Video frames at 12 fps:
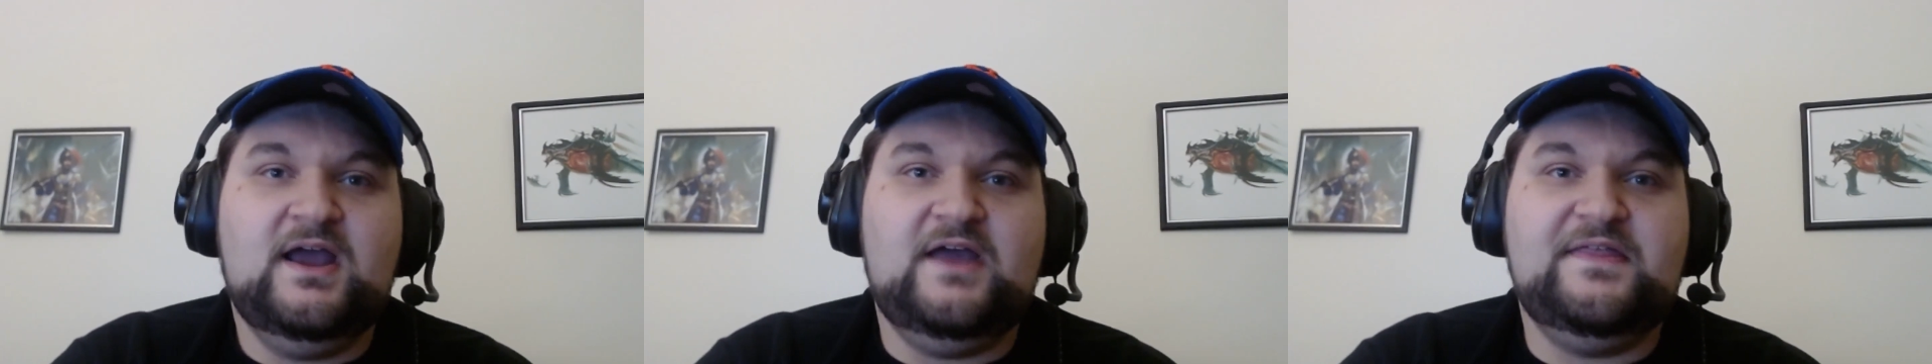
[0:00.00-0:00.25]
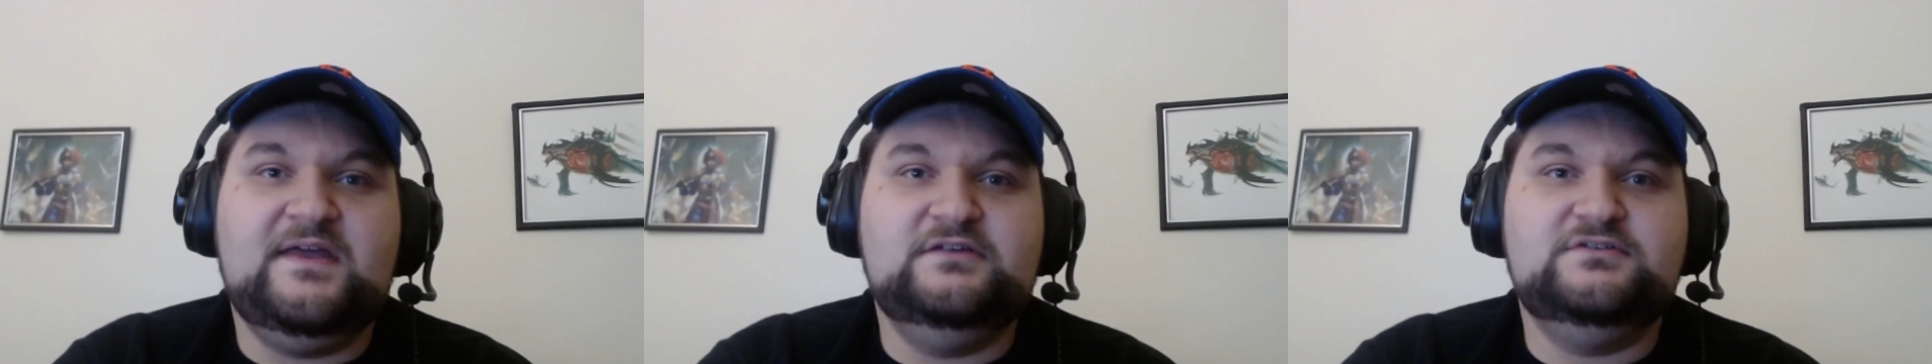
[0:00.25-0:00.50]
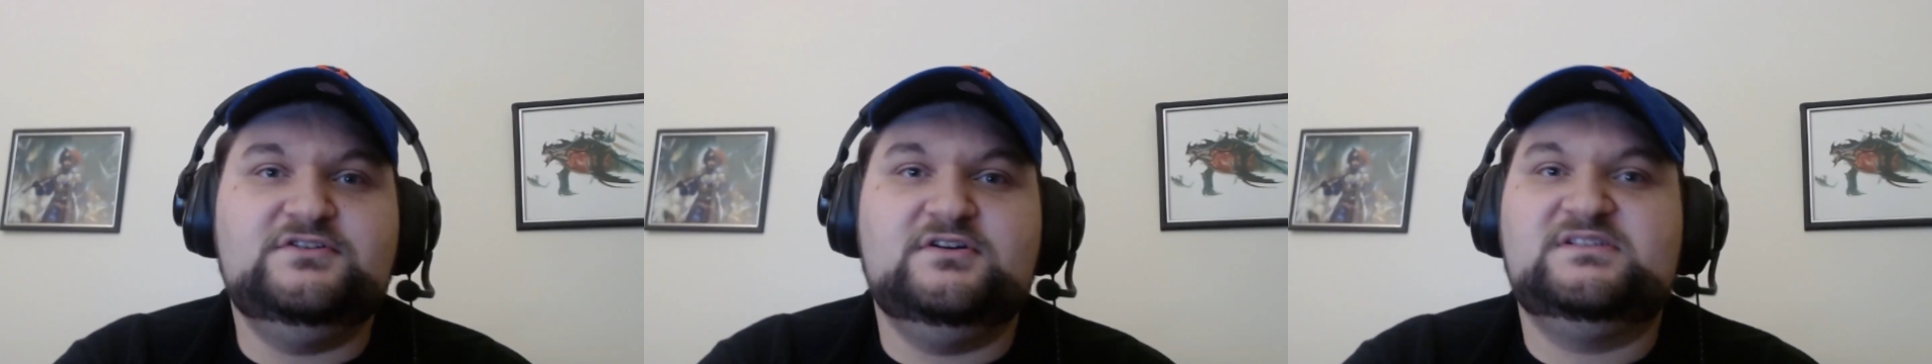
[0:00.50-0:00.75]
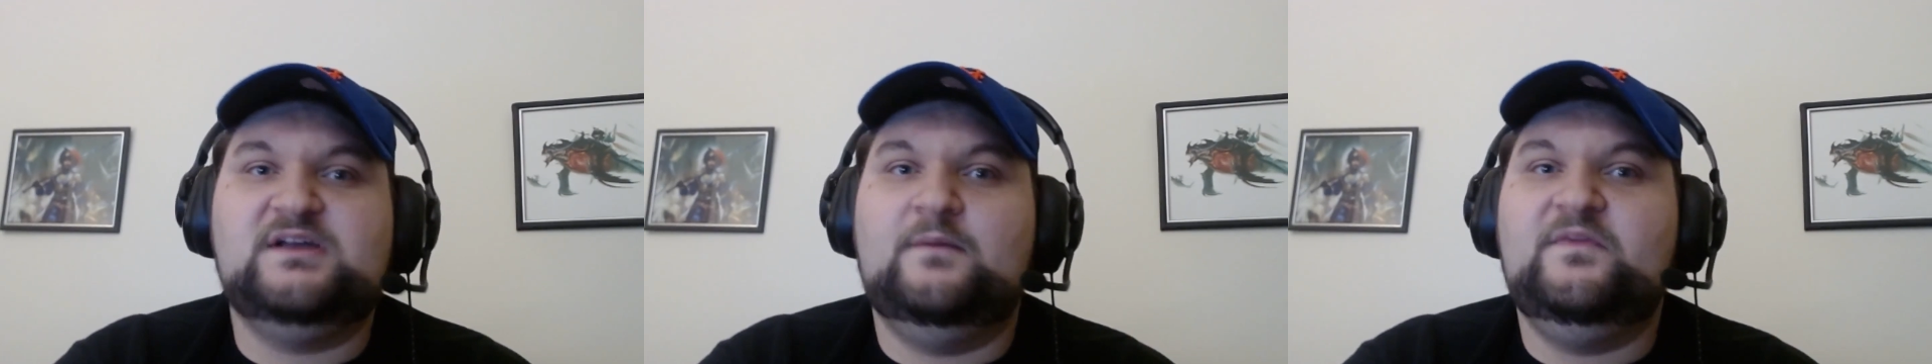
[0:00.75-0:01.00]
and then you took
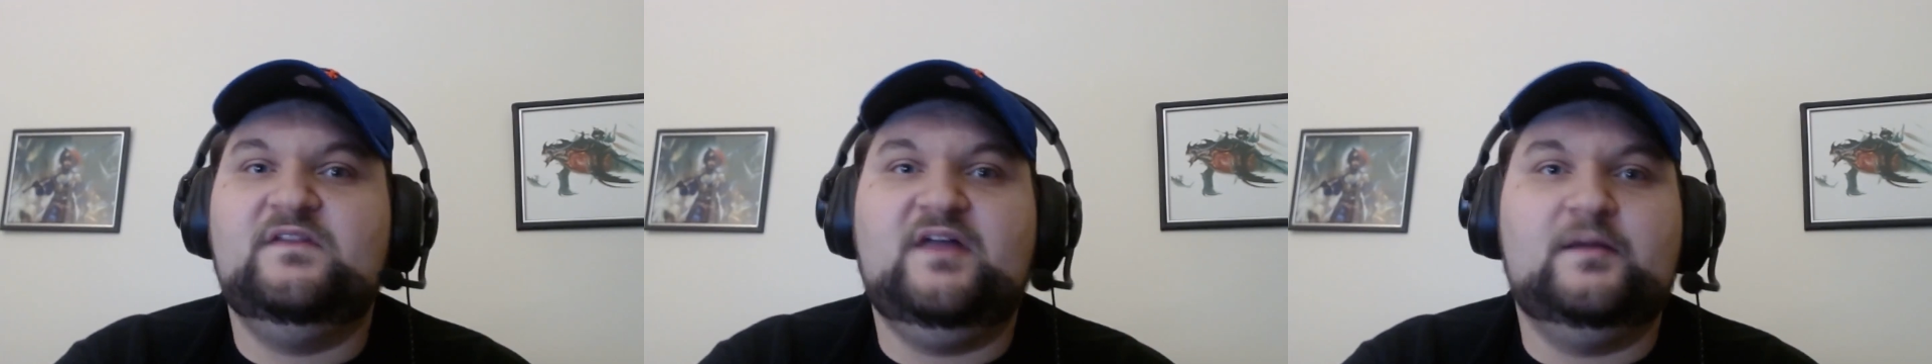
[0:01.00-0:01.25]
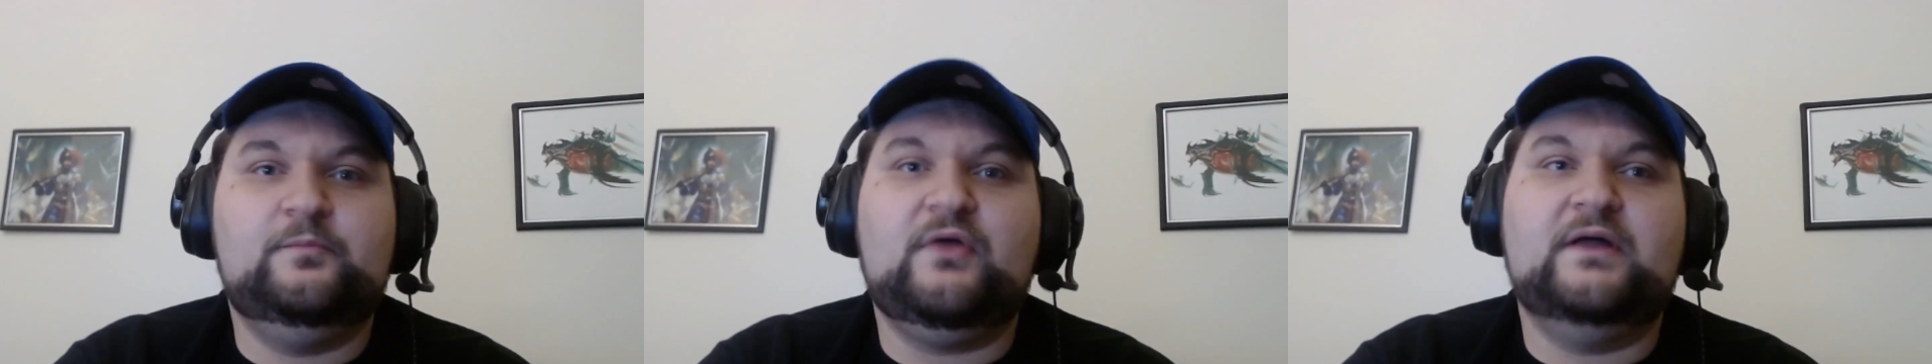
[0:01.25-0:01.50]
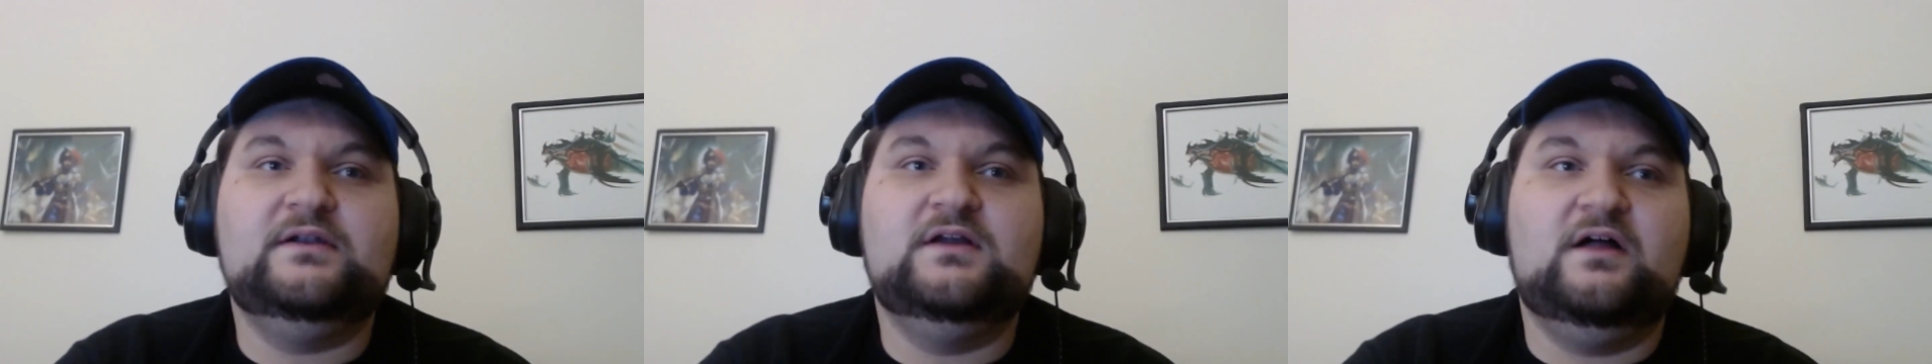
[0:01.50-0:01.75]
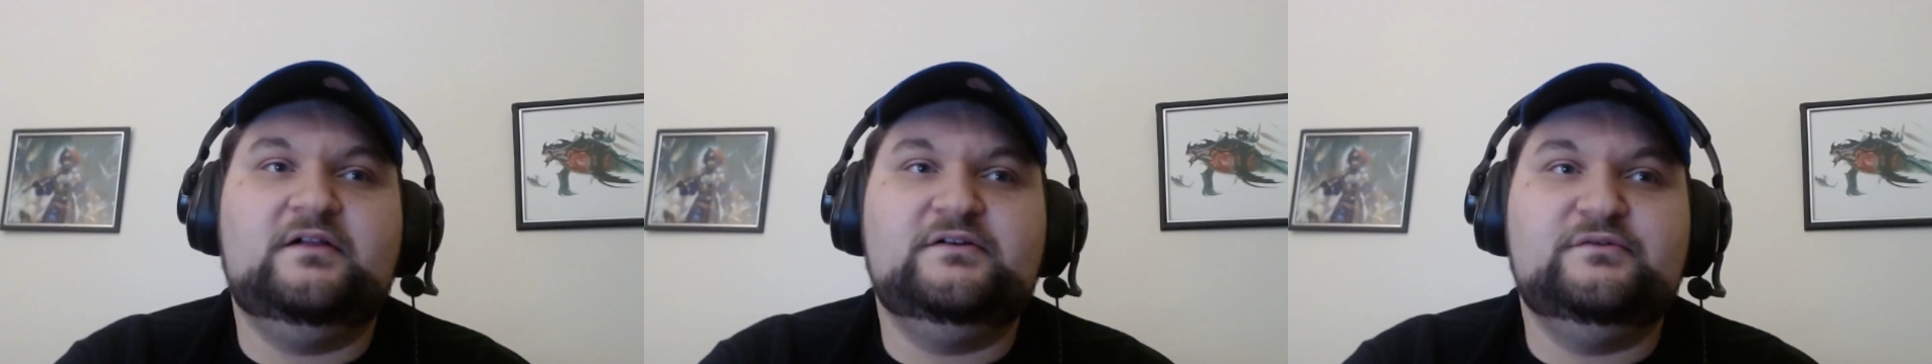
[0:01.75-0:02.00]
something like Blood Gullet,